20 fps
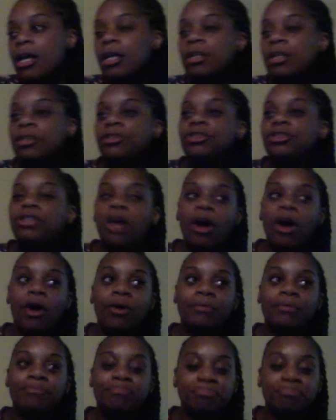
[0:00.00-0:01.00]

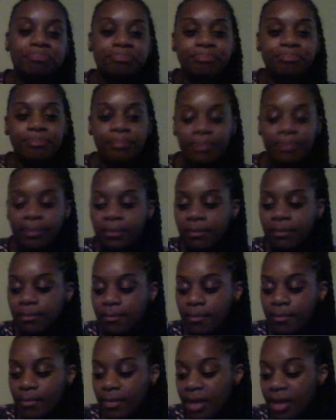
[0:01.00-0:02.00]
So,
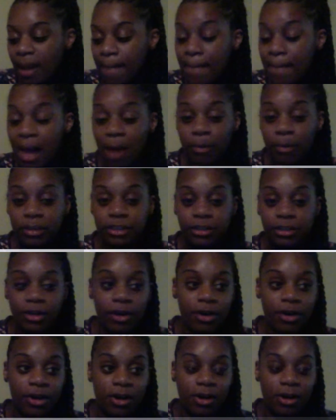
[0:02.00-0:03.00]
I'm out with the
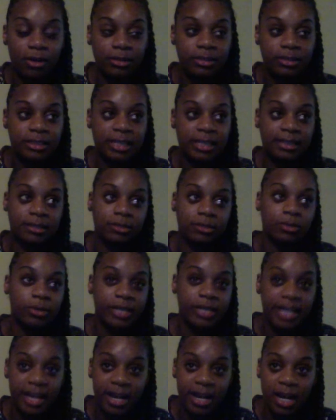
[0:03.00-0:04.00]
girls. It's New
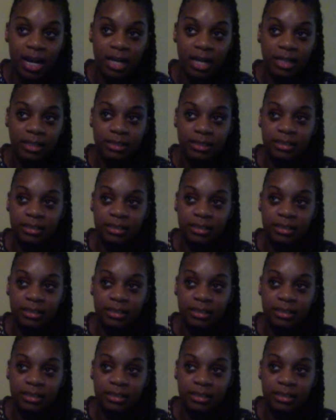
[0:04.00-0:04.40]
Year's,